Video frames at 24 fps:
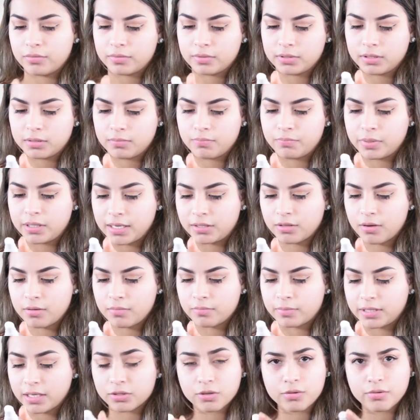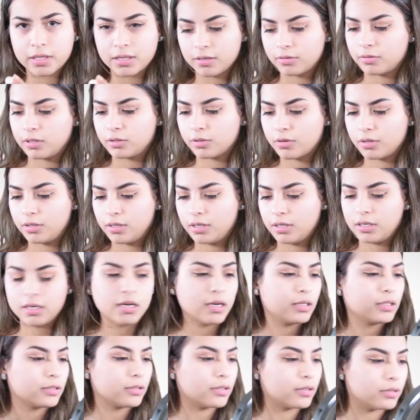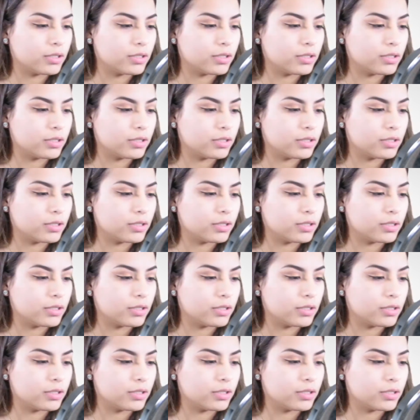Stromboli, and I'm just gonna